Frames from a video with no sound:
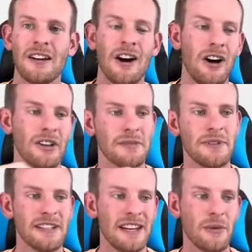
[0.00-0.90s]
All that's
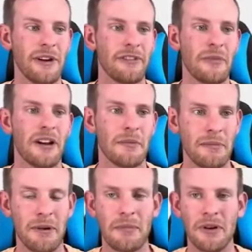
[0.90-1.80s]
been taken away from me are my
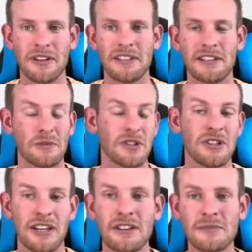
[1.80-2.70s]
promoted sales, which
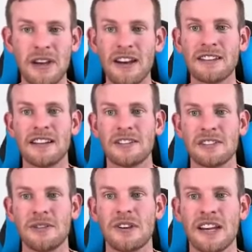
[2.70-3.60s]
tells me and it tells
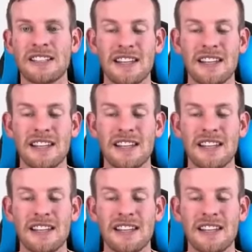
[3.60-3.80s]
you guys,